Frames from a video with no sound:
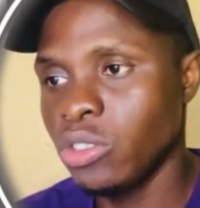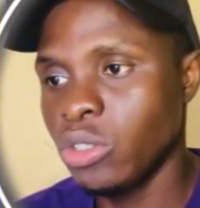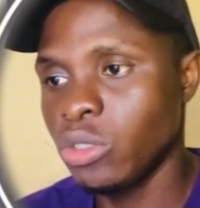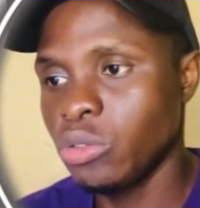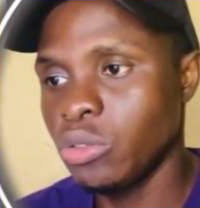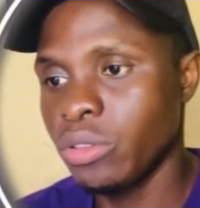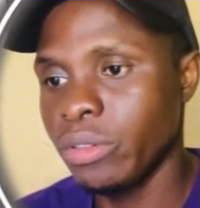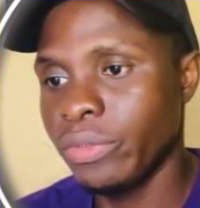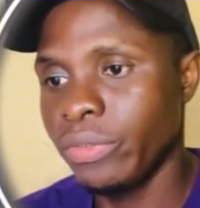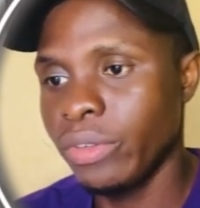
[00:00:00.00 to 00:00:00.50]
going
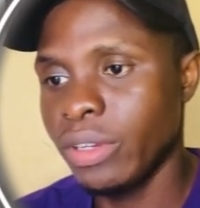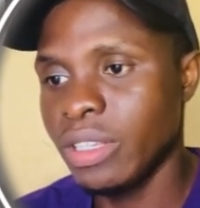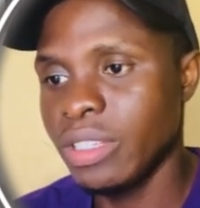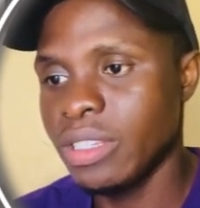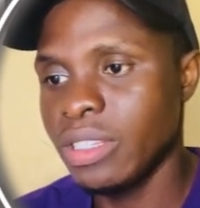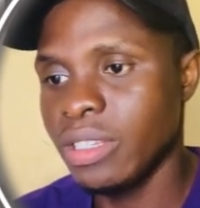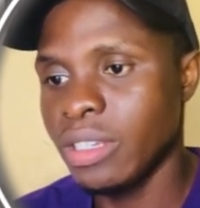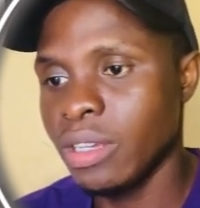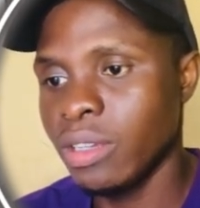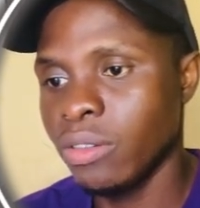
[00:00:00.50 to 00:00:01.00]
to
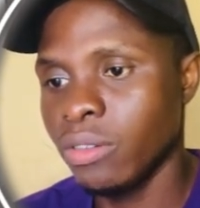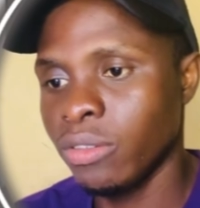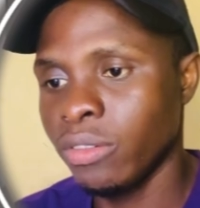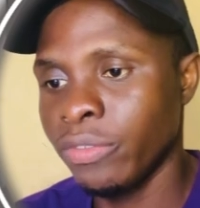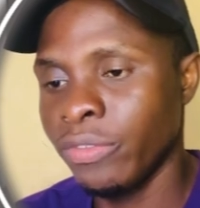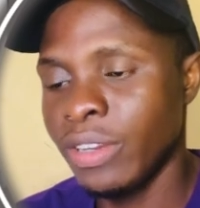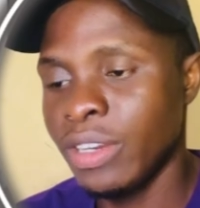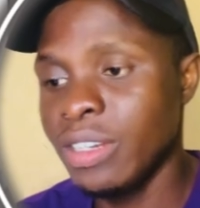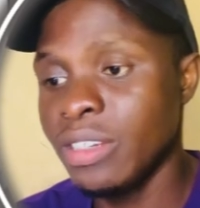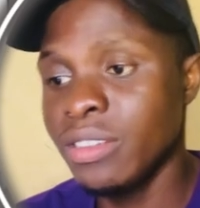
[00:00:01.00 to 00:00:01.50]
reflect here.
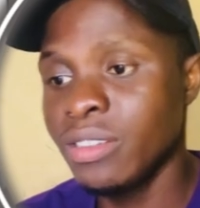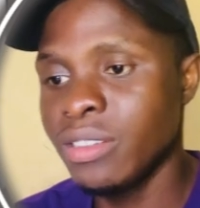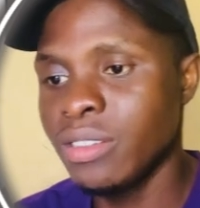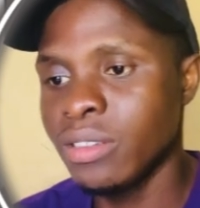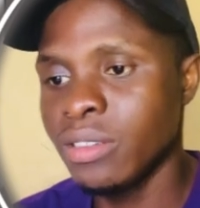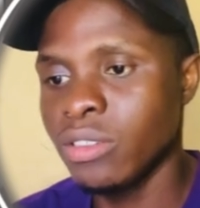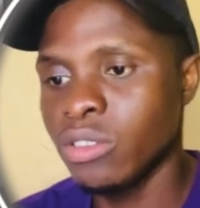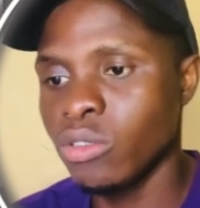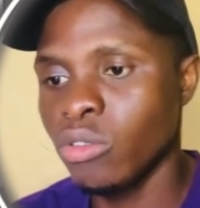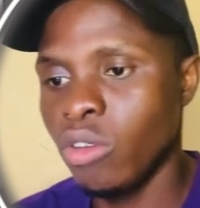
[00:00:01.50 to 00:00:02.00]
Very
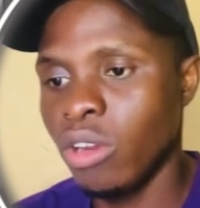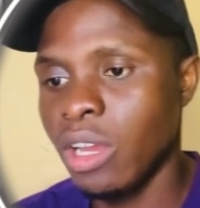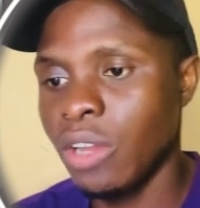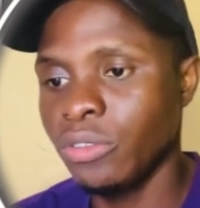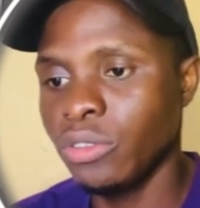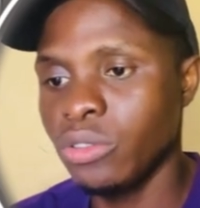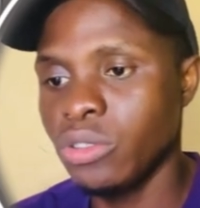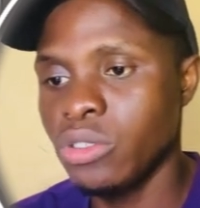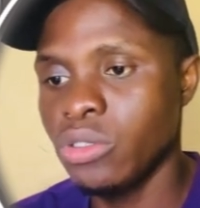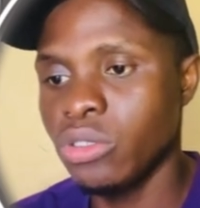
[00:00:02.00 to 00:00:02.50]
easy. So all I have
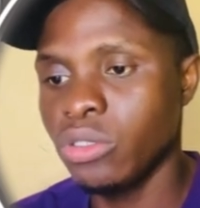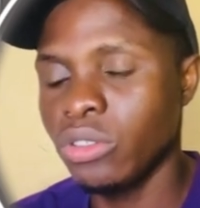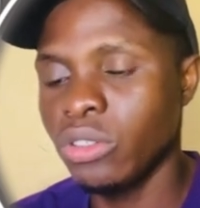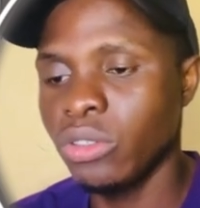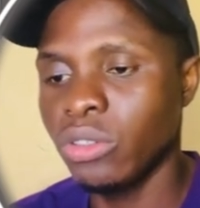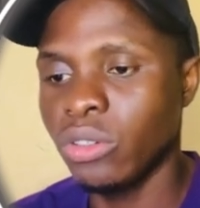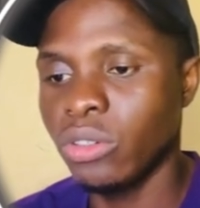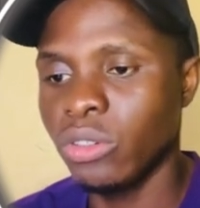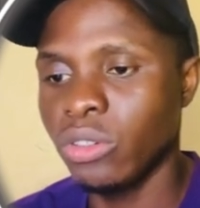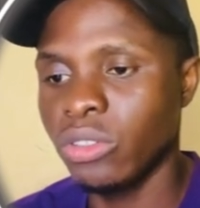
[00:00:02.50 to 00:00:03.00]
to do is to
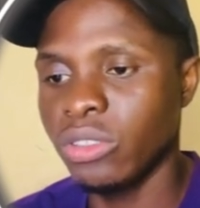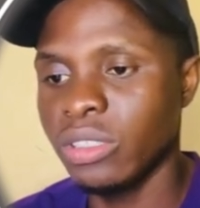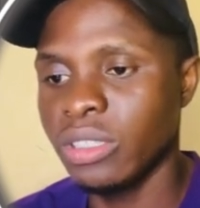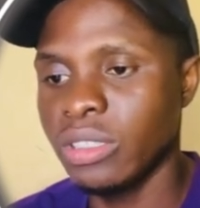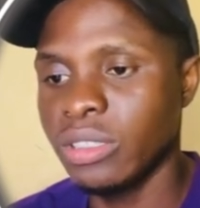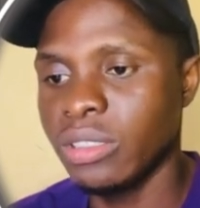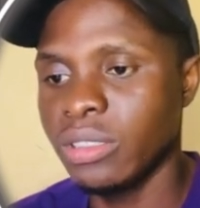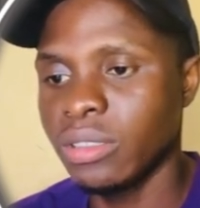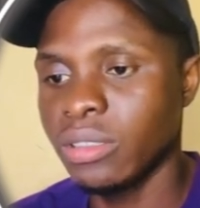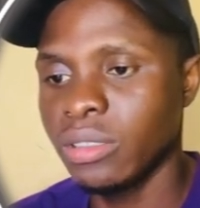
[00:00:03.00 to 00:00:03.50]
click on
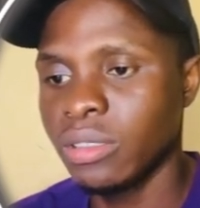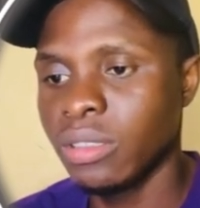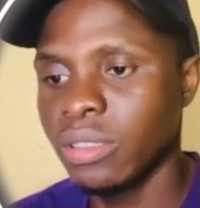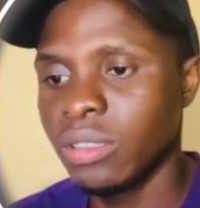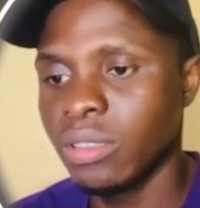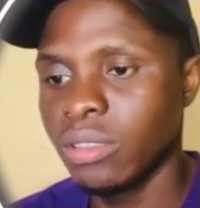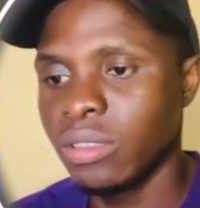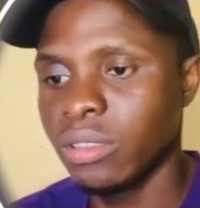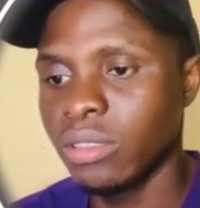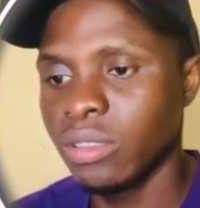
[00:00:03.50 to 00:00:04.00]
connect,
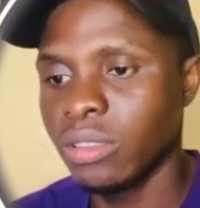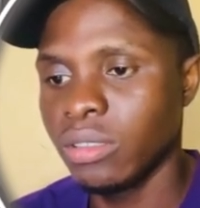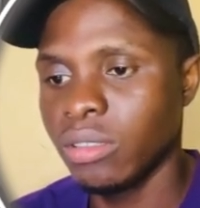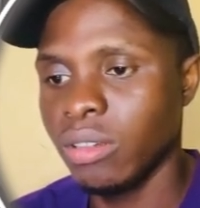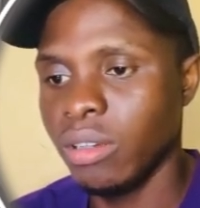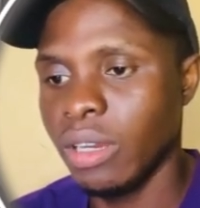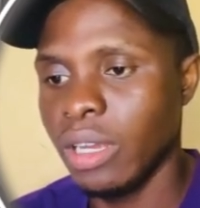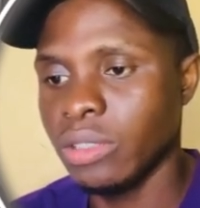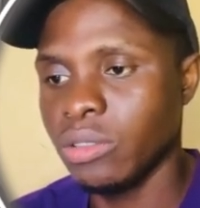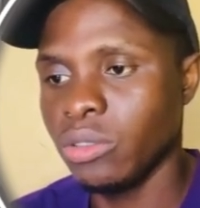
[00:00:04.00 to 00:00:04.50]

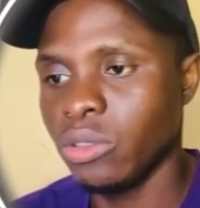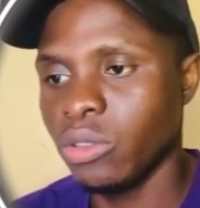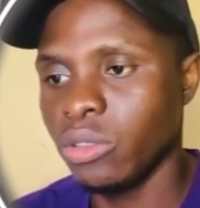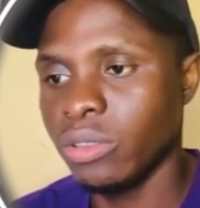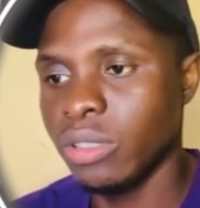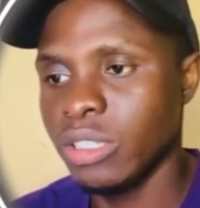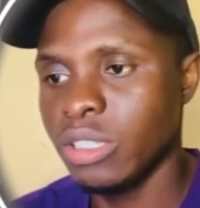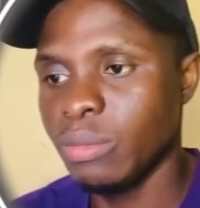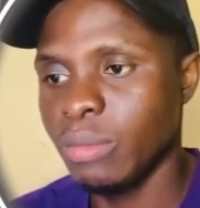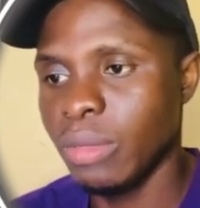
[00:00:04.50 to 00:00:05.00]
right, to connect